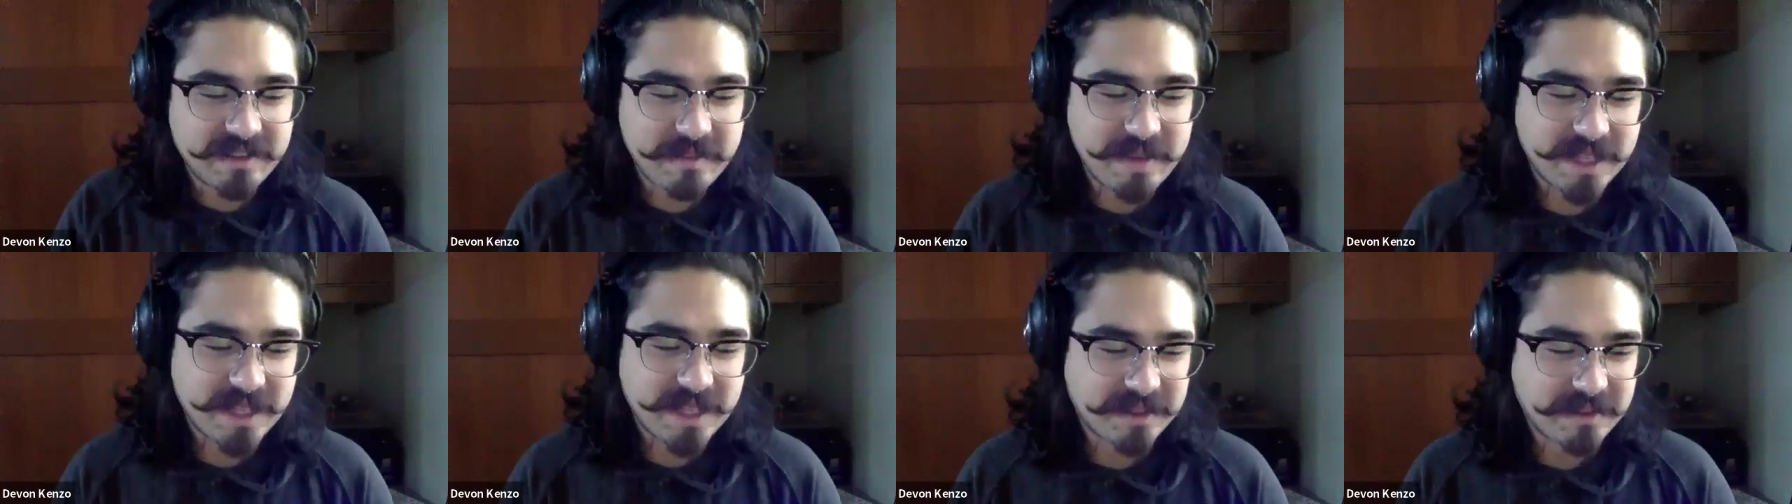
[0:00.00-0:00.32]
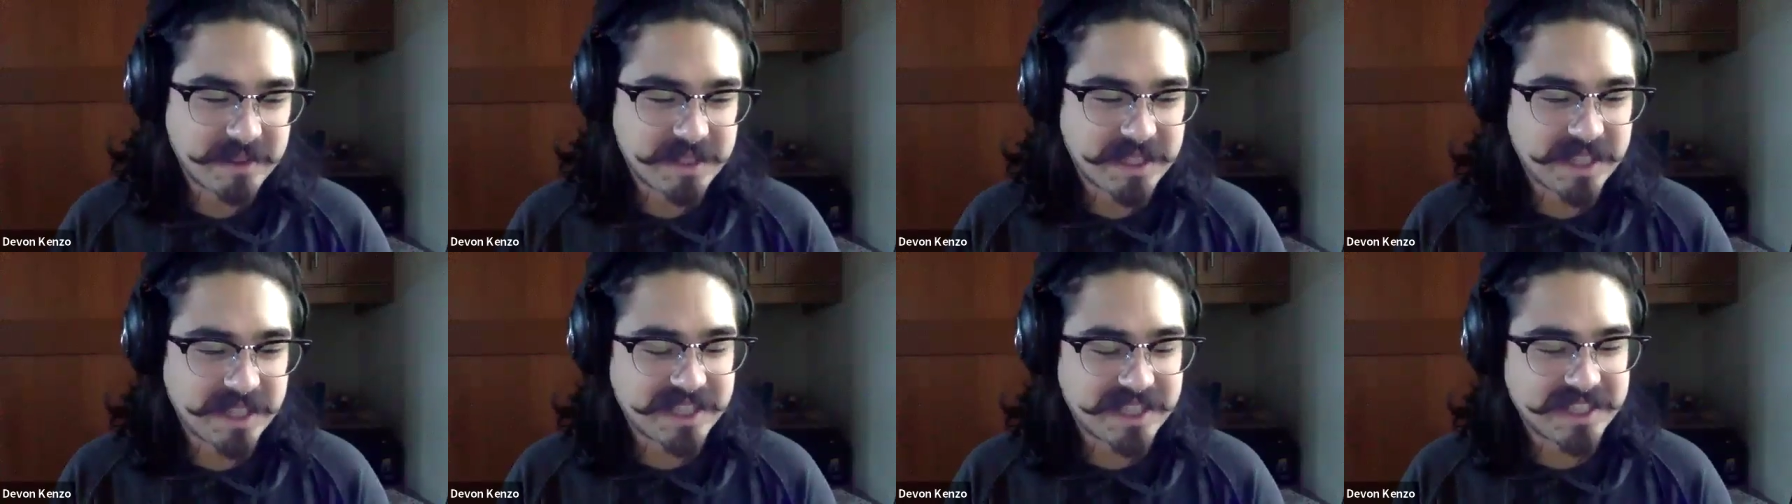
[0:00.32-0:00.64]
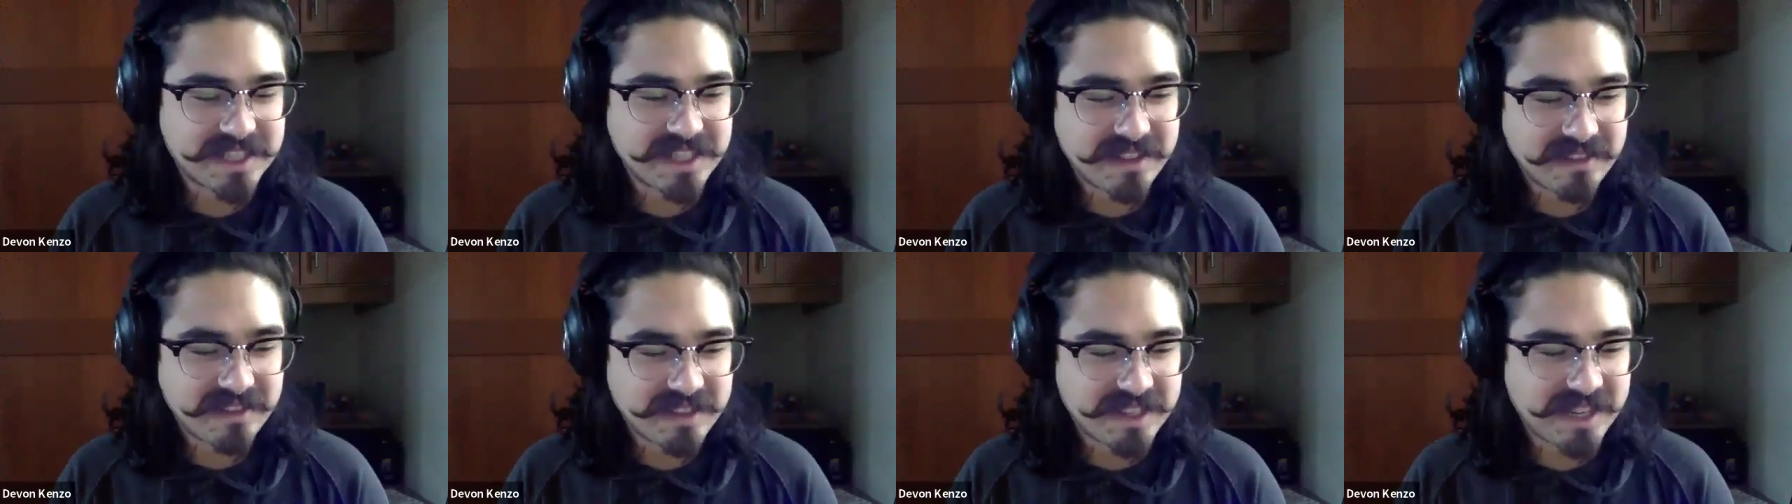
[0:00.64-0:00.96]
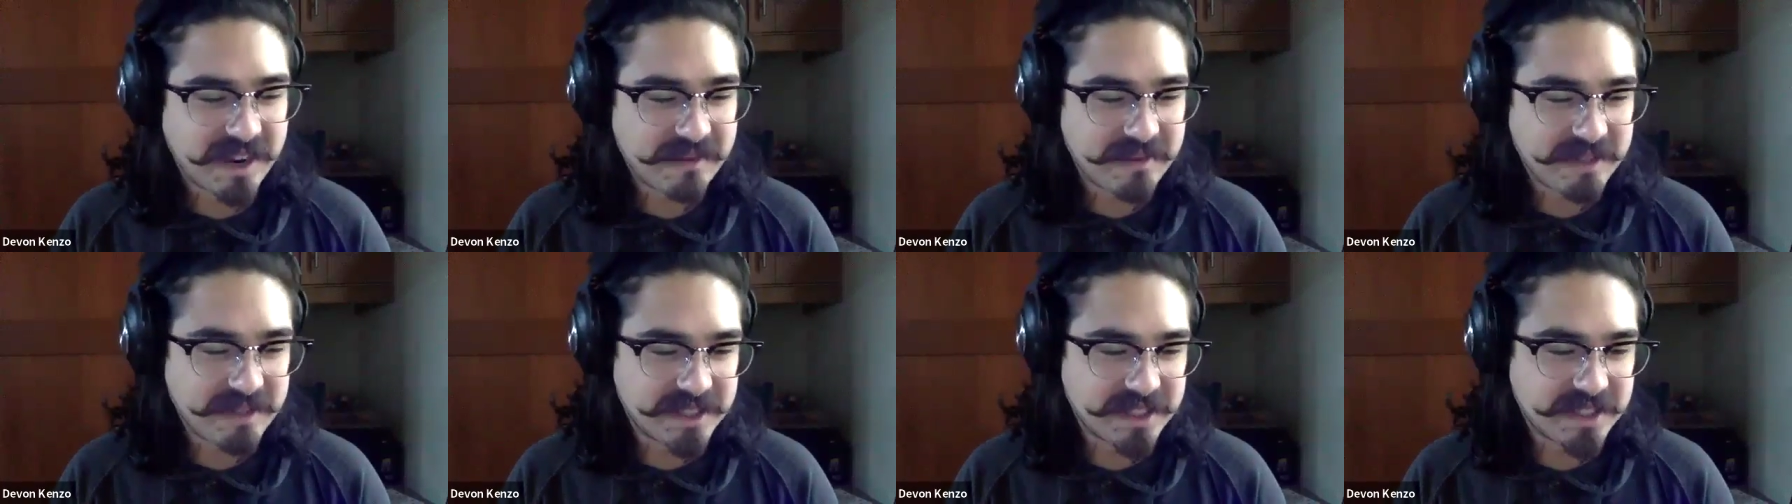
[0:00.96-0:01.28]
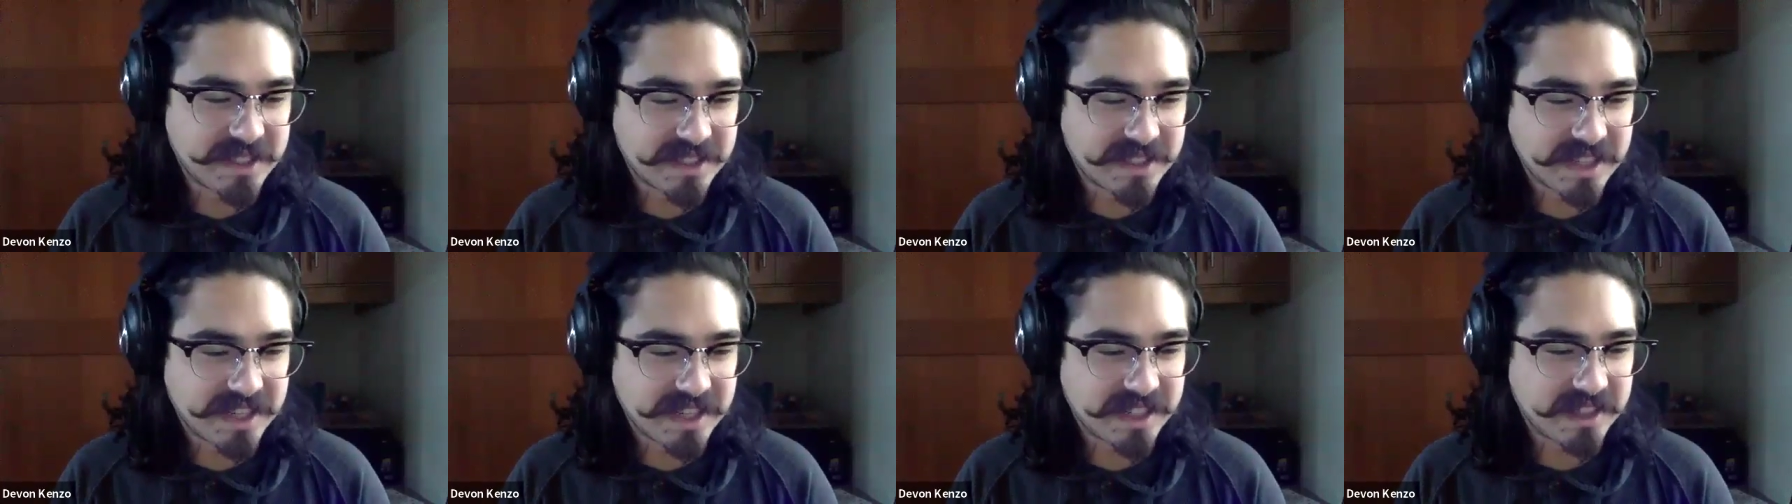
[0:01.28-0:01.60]
makes so much sense, because every time he's
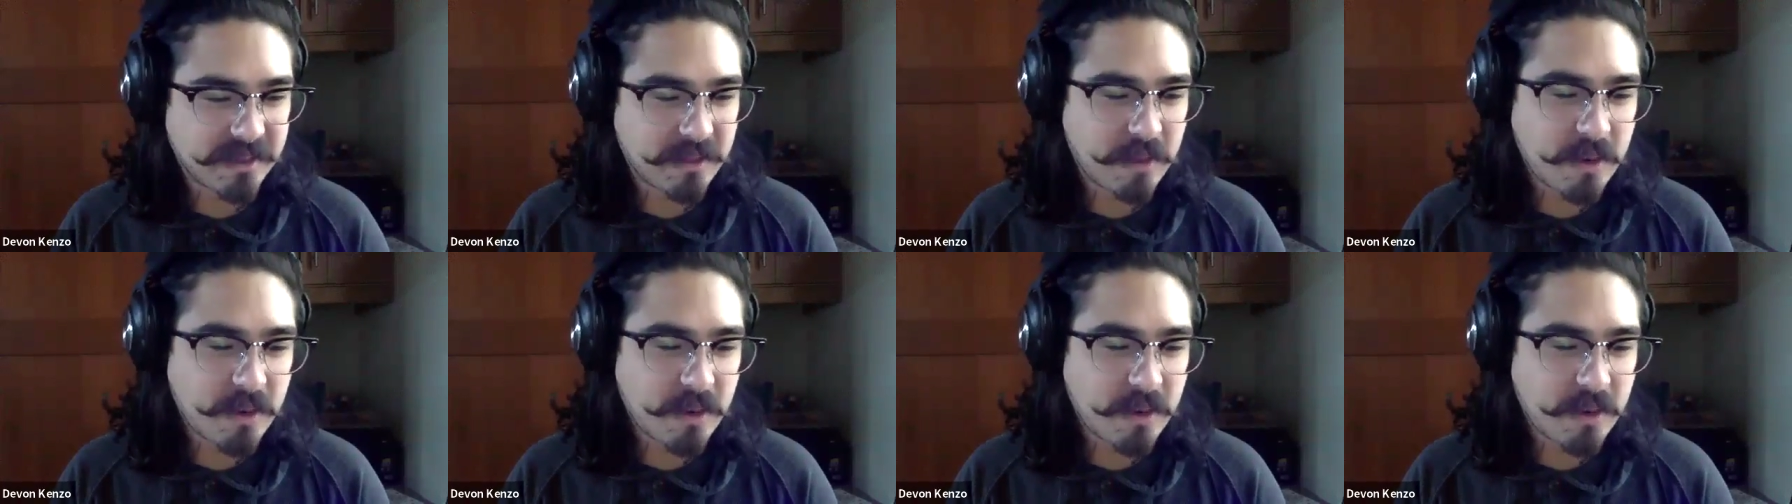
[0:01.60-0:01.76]
just like,